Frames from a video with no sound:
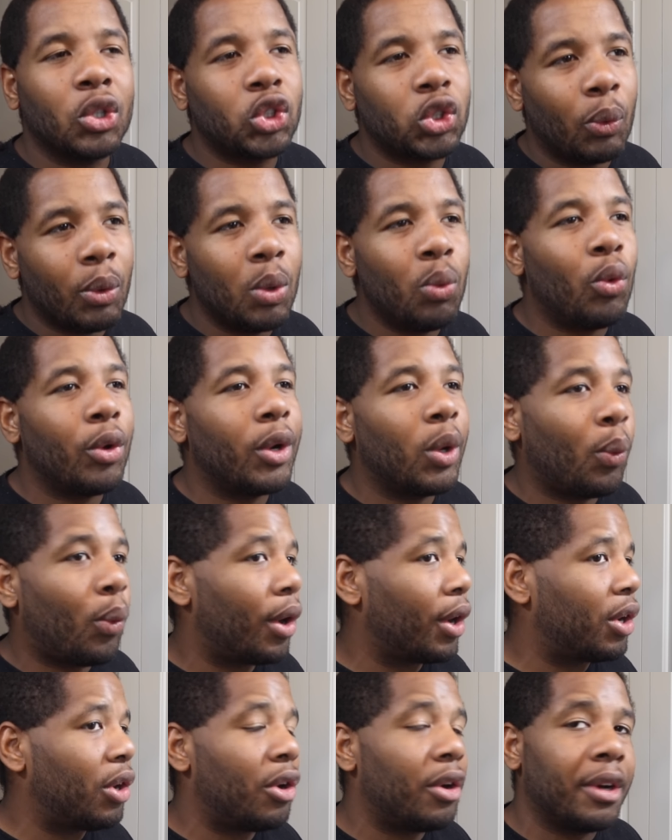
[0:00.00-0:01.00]
so we want to
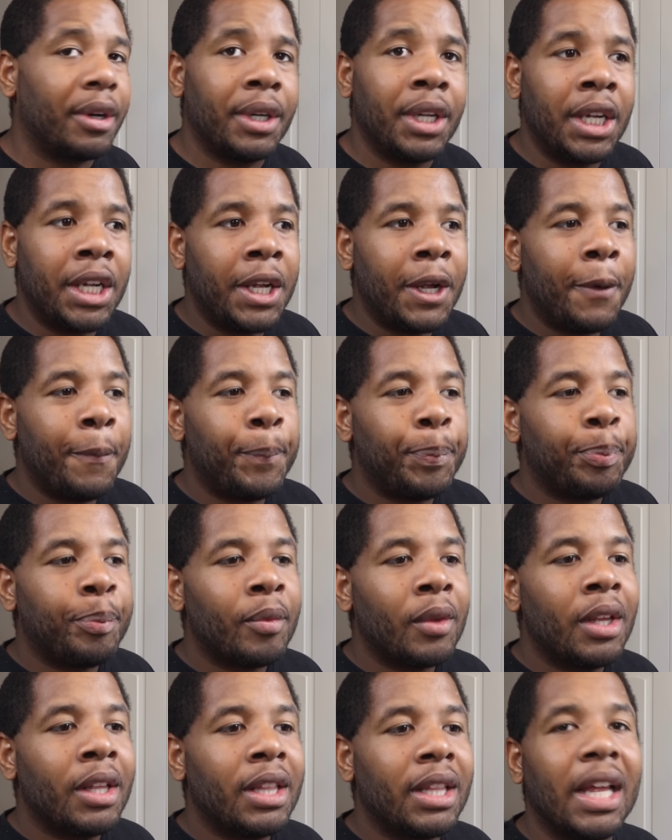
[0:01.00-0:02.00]
work on
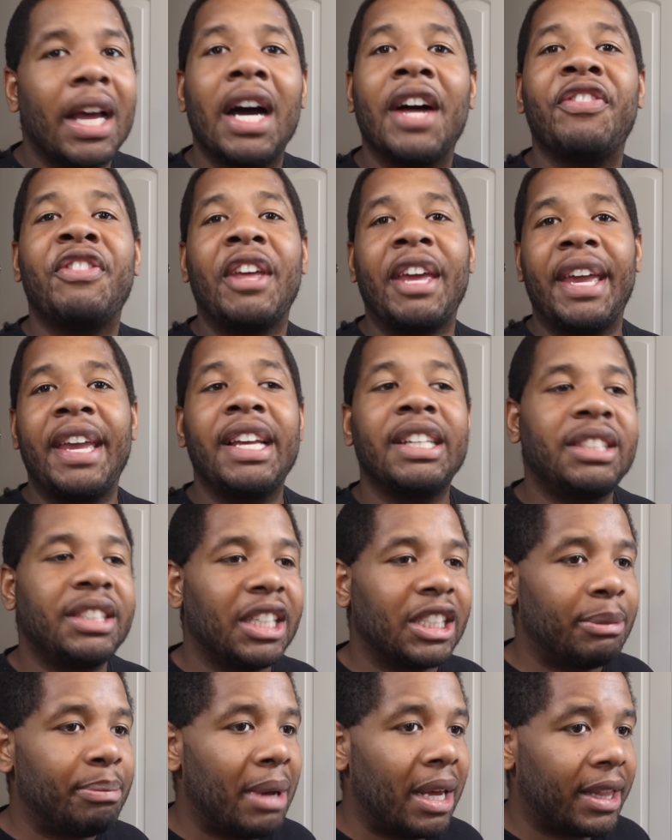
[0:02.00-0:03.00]
the
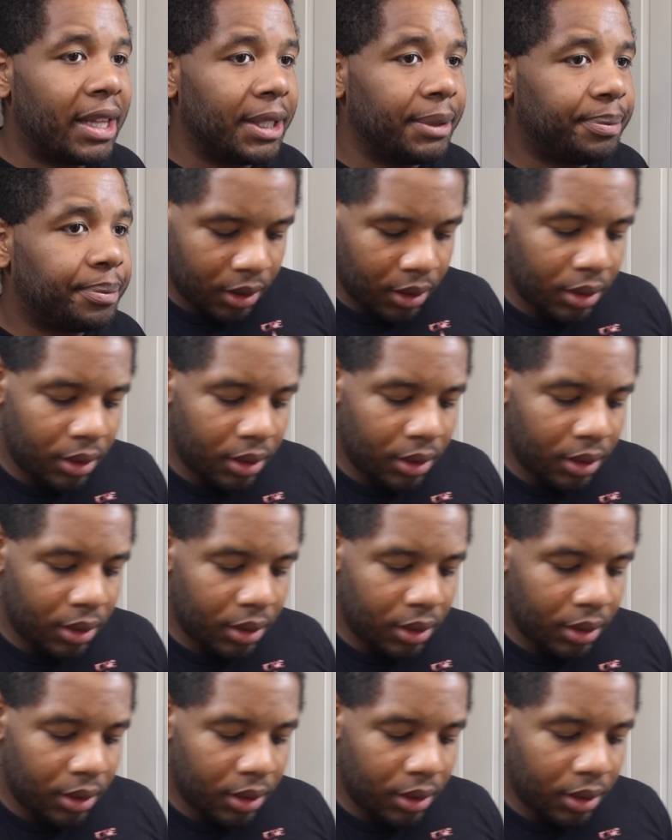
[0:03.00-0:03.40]
easiest method.